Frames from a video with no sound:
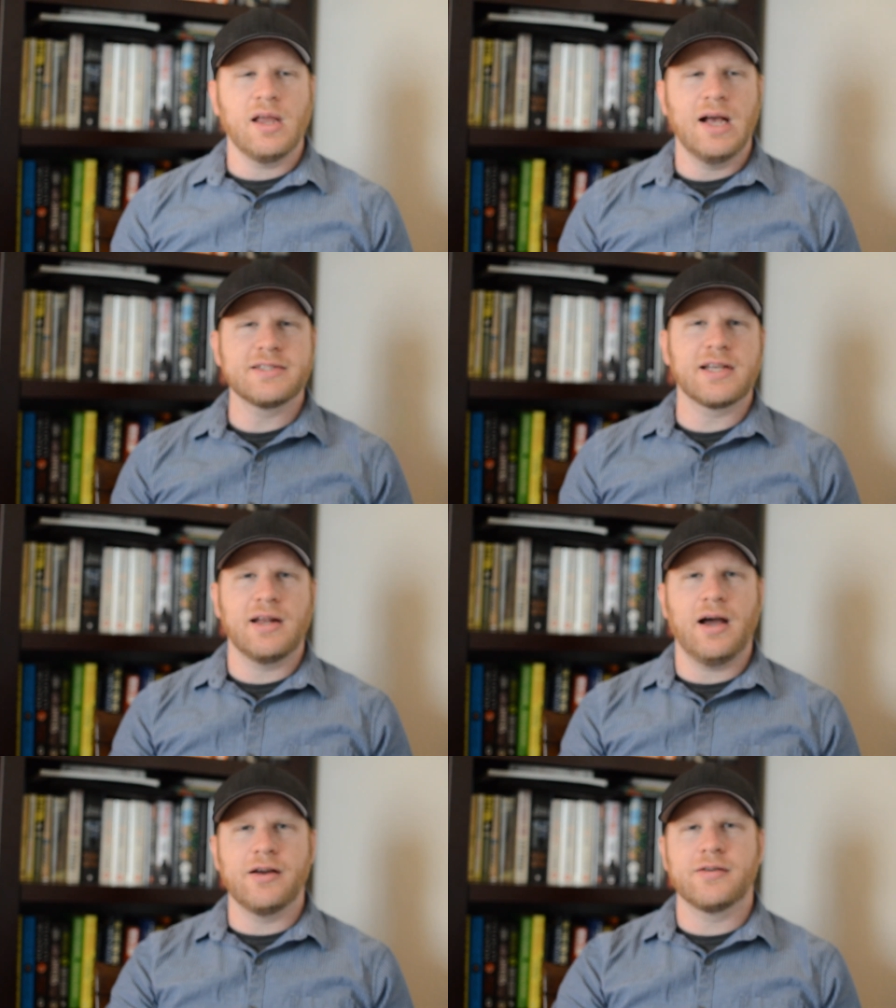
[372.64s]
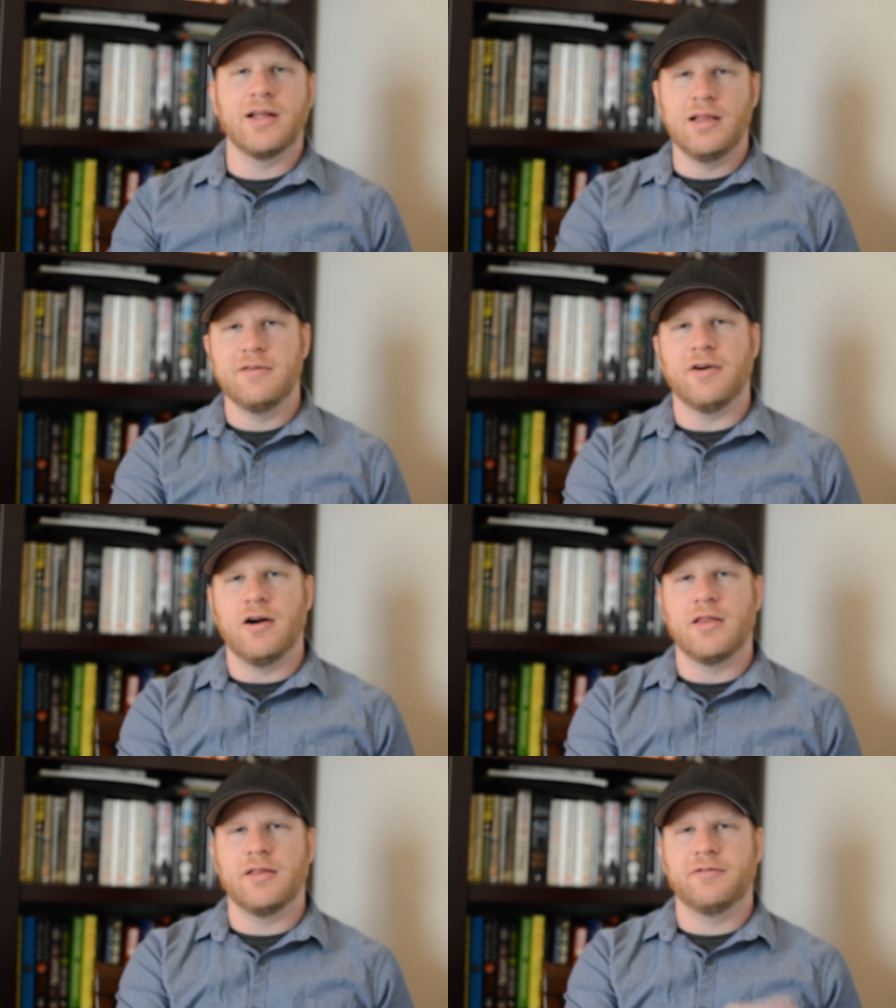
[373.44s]
as they get hired, they live
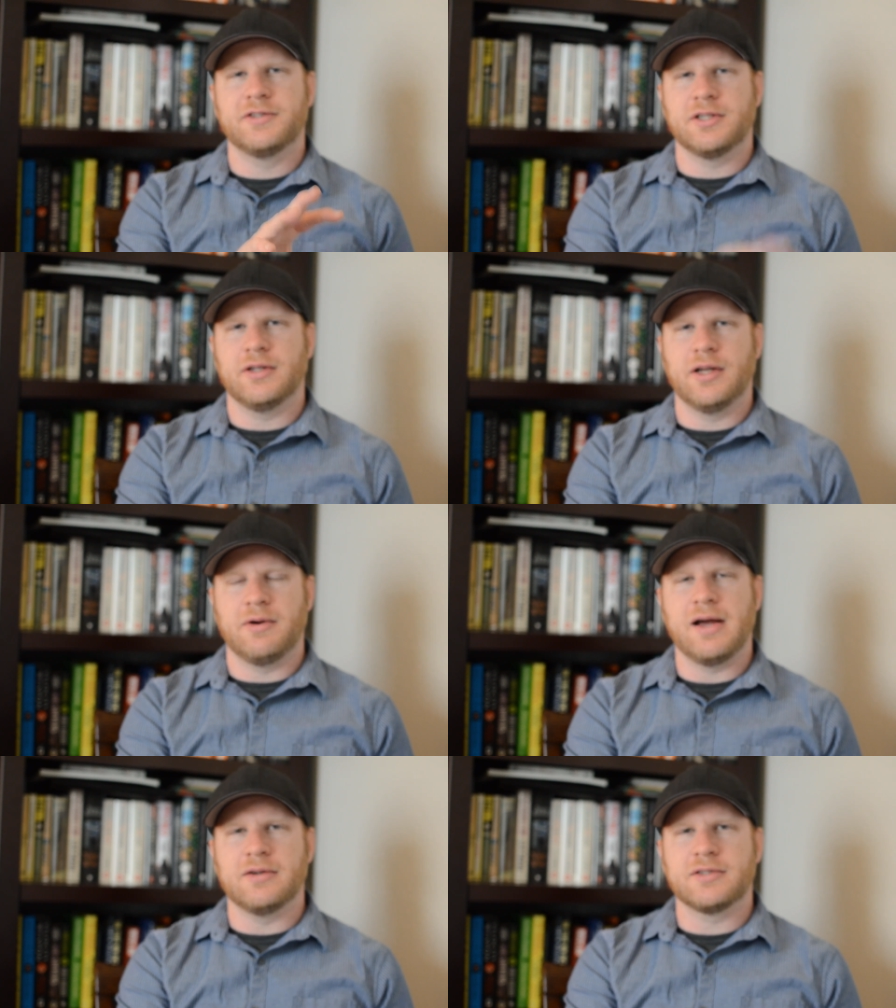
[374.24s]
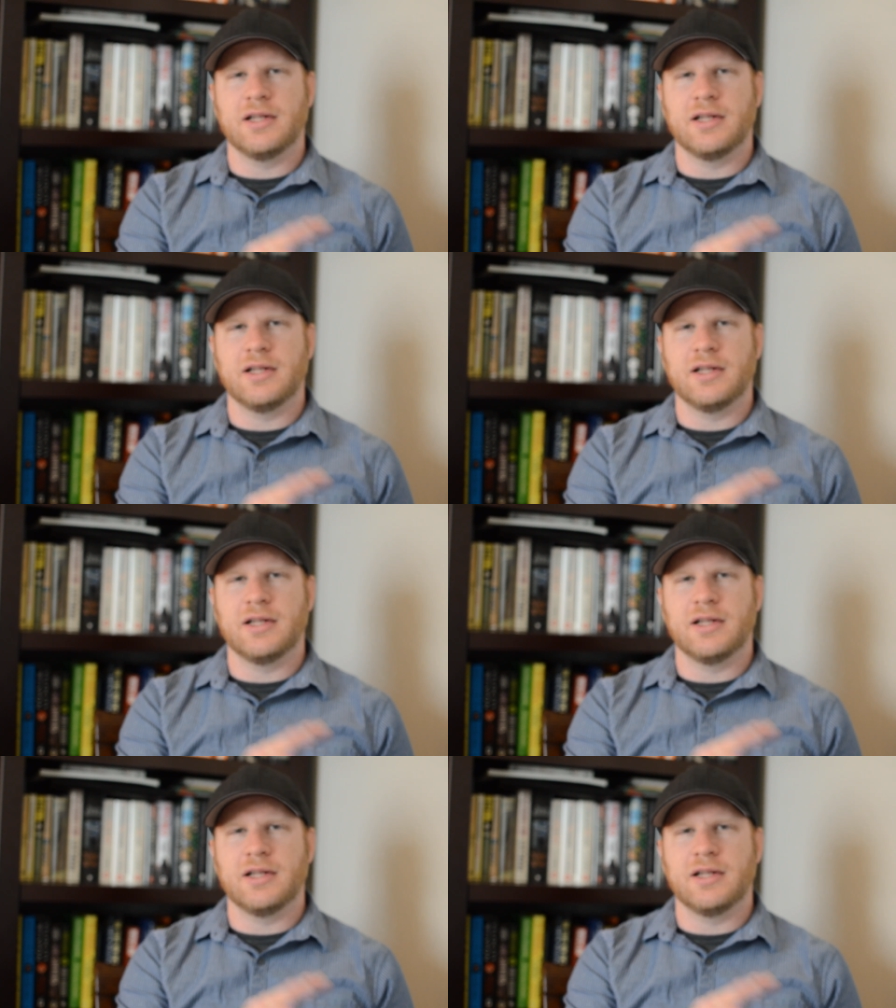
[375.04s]
on the facility grounds.